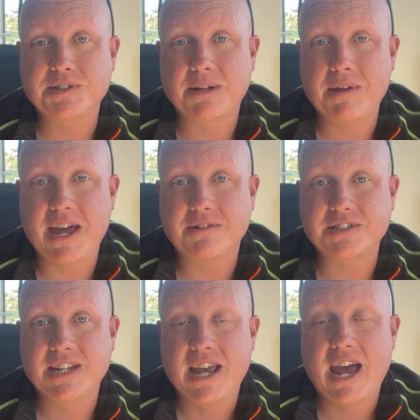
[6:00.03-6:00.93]
something
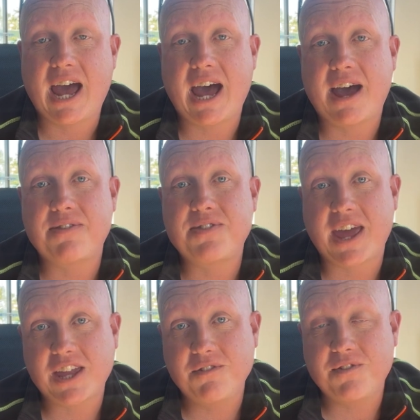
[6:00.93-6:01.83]
else.
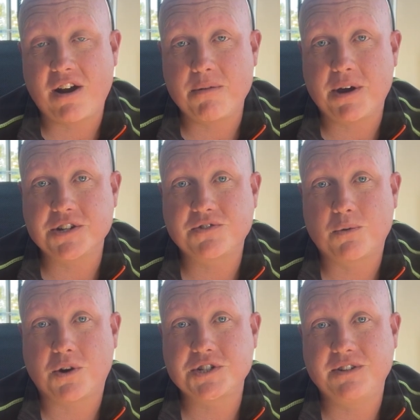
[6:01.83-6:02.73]
Thank you very much
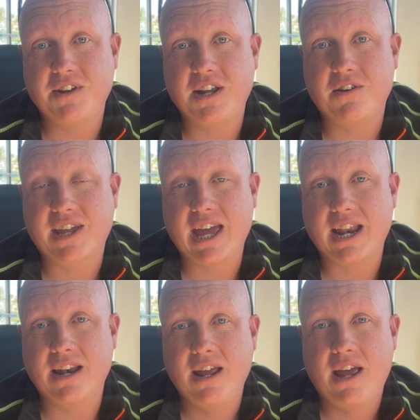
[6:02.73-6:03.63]
for watching the video
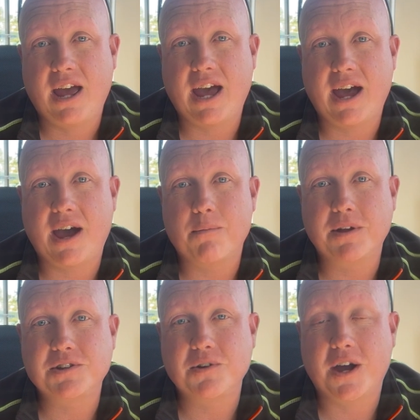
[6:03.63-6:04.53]
again, and
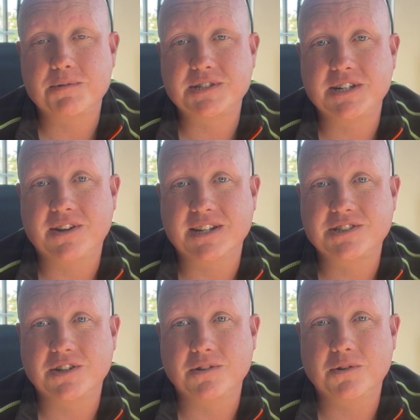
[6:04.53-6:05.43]
we do hope to see you again
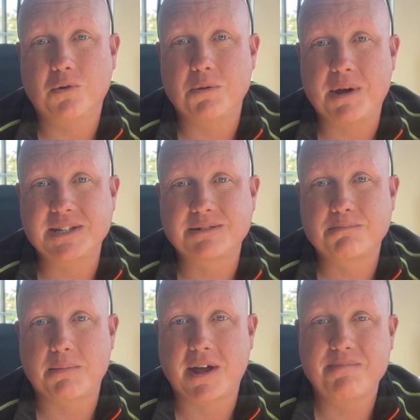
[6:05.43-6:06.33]
soon. All the best.
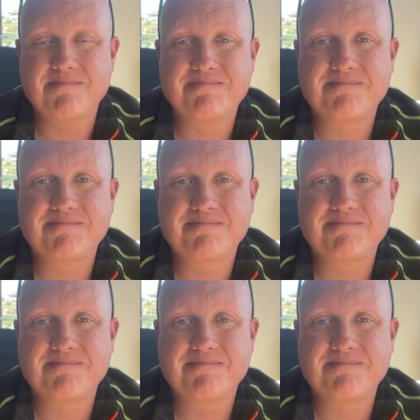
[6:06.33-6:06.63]
Bye-bye.